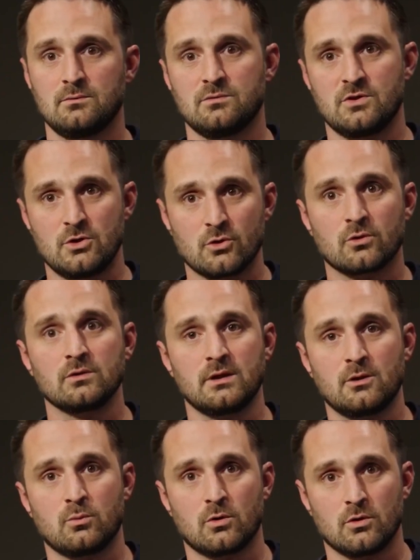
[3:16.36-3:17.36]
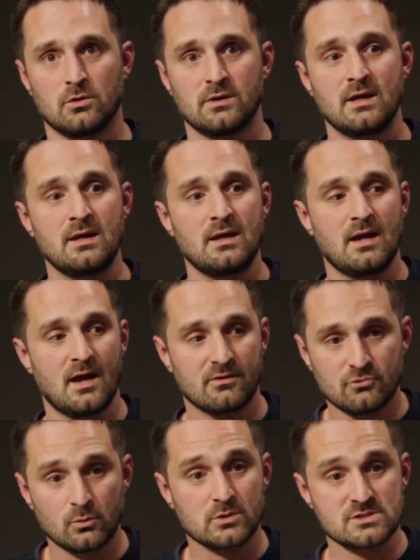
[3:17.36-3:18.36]
the Neuralink world,
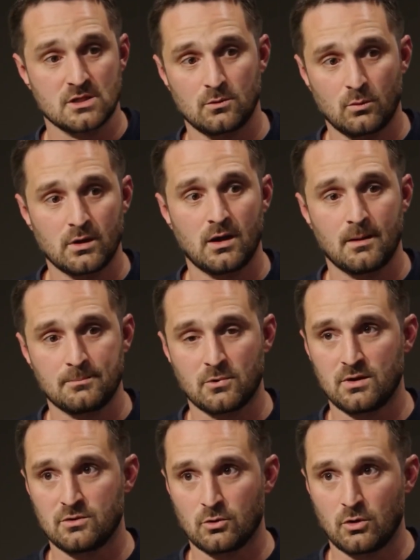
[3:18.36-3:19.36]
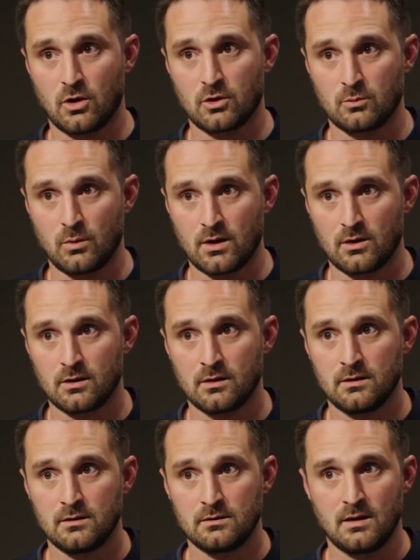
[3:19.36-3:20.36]
everyone's going to want to upgrade their hardware
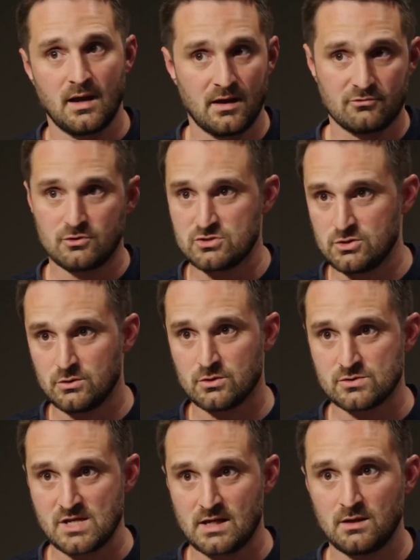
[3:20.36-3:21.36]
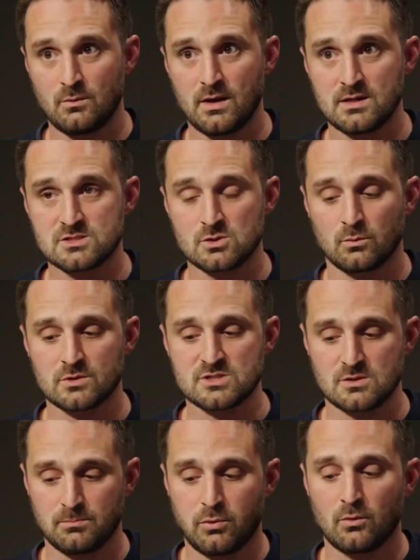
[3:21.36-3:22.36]
every 2 years anyway. So what's
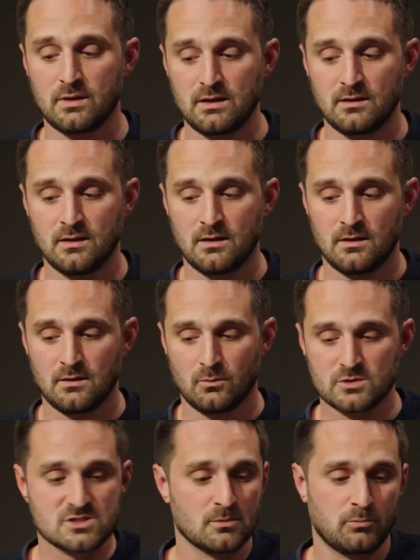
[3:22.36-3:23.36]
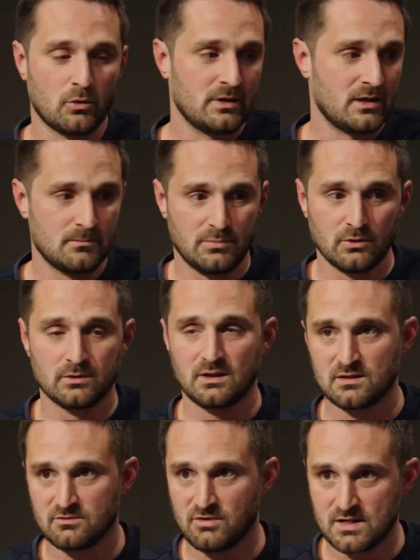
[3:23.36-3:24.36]
the point? What's the point in building a
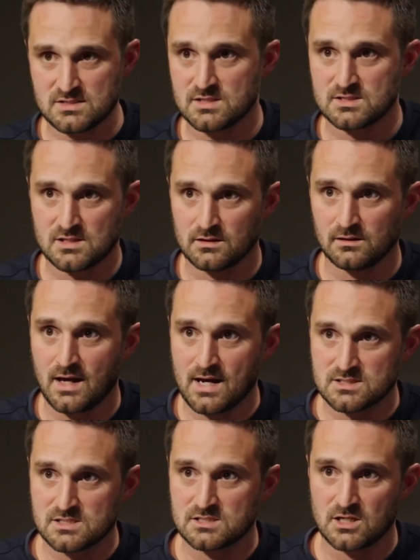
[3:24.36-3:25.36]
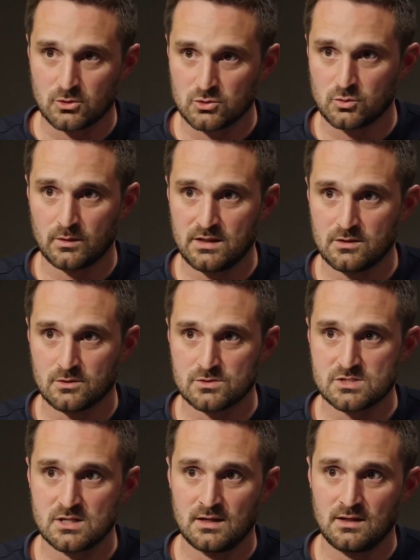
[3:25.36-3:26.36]
device that's going to last 10 or 20
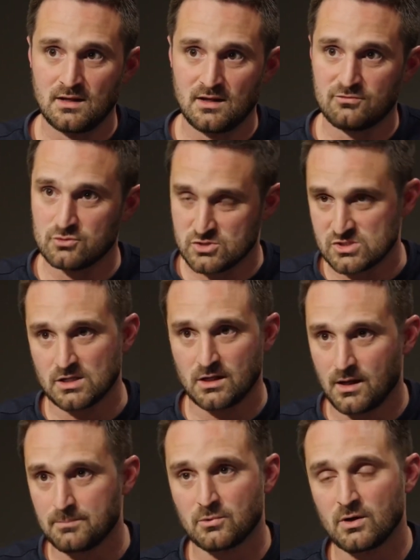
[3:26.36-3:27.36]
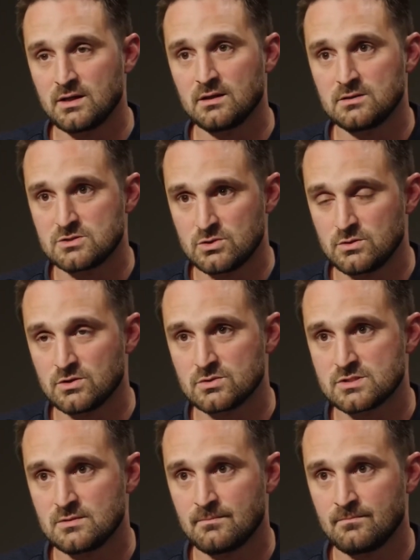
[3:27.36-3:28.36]
years if you're just going to upgrade it in 2 years?